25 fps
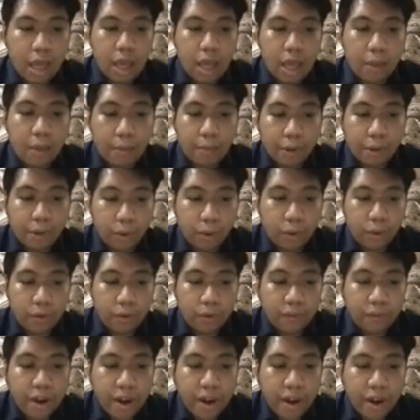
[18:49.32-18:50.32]

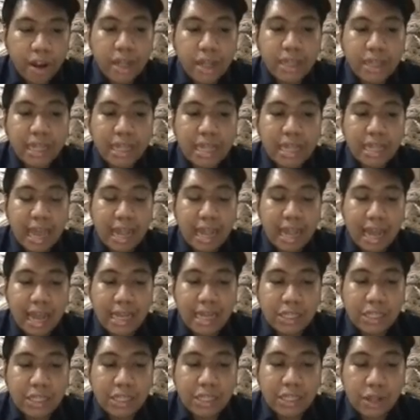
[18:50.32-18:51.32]
Moreover, the
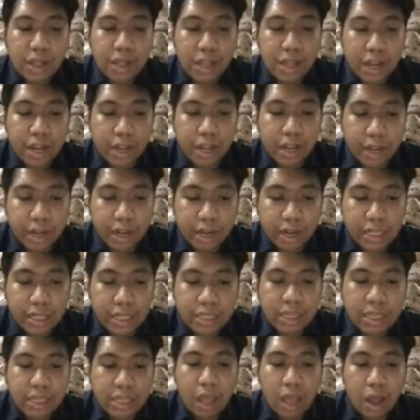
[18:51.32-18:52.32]
DLSU learners
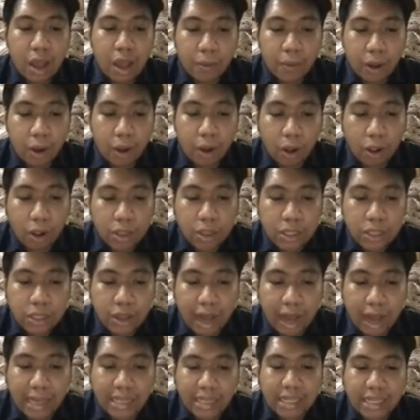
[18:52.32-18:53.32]
were also
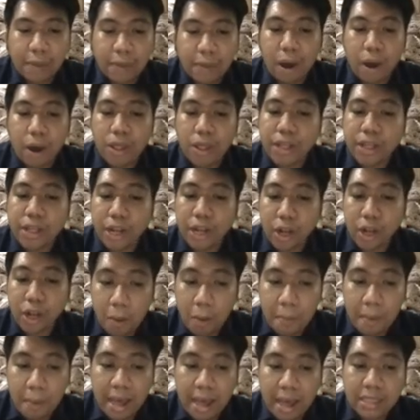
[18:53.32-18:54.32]
asked about their
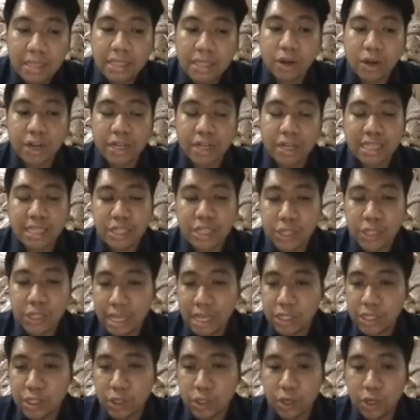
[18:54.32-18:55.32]
comments or
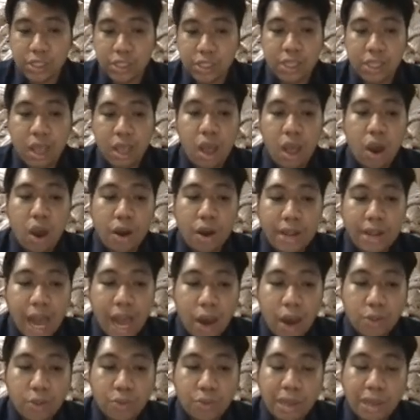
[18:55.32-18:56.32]
suggestions on how
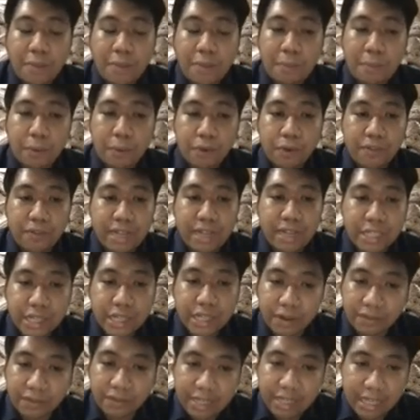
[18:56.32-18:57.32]
to improve the
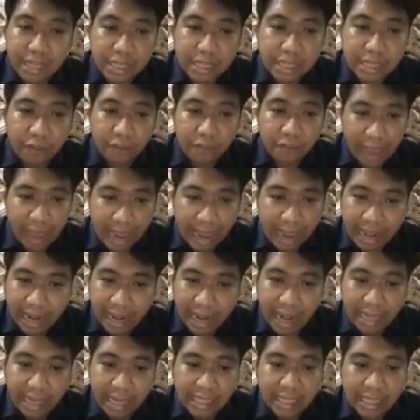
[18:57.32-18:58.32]
services of
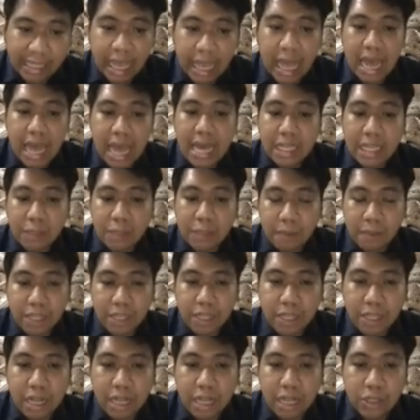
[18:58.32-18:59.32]
ALS,
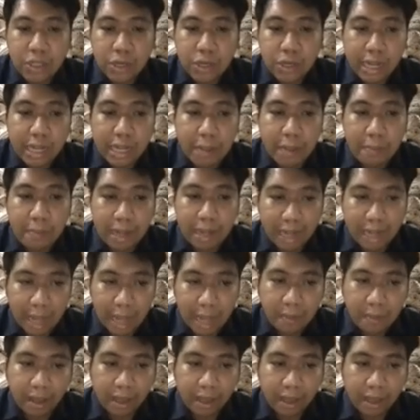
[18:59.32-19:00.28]
especially during the pandemic.